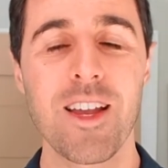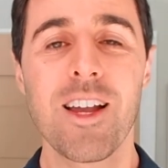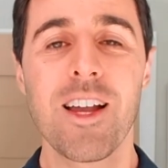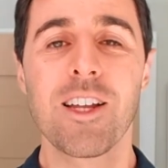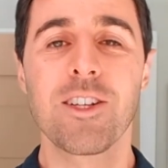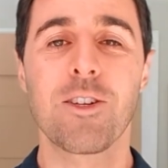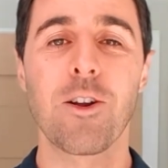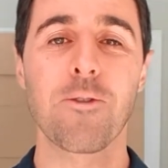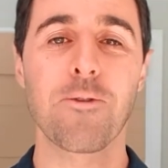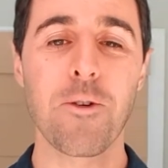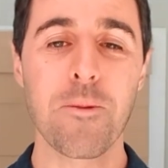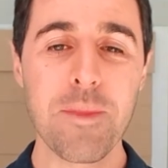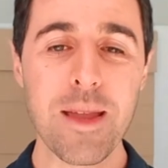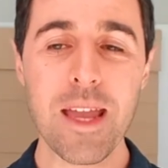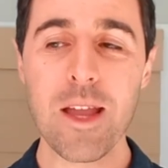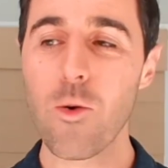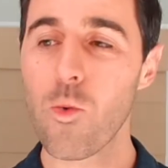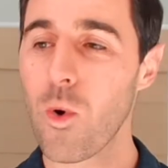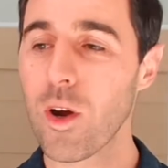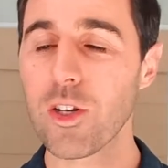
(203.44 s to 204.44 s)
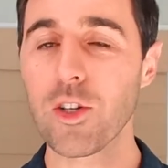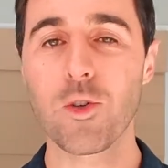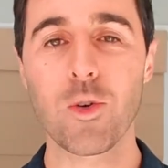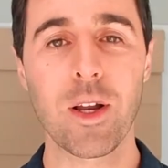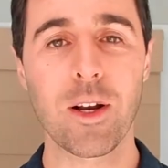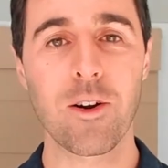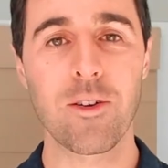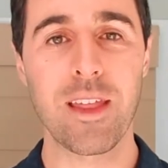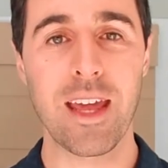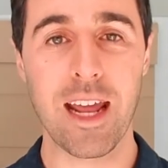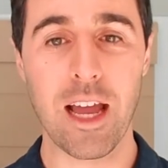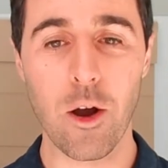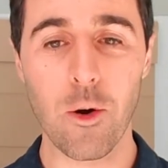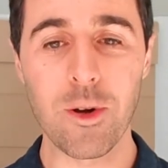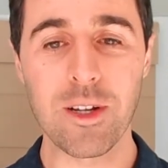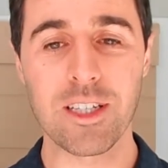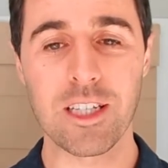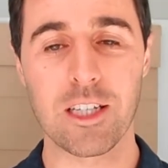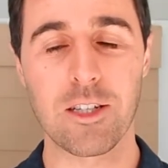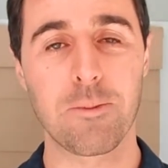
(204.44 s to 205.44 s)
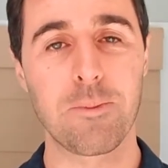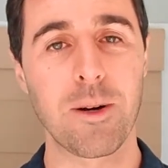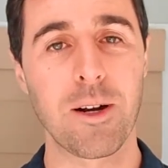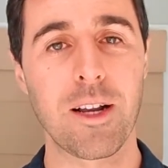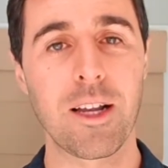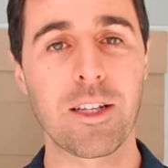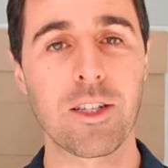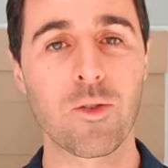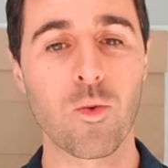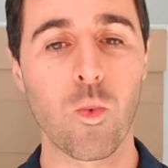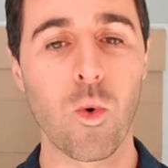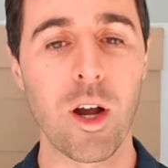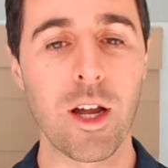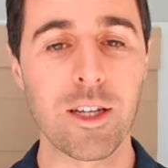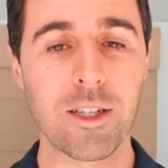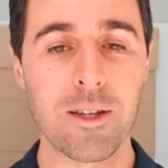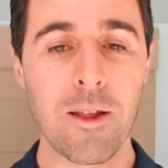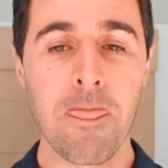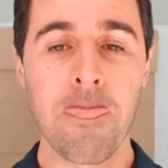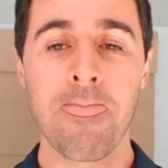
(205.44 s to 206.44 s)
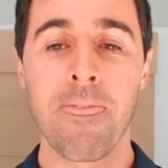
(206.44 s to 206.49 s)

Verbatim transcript: So for me, one trigger that I always experienced was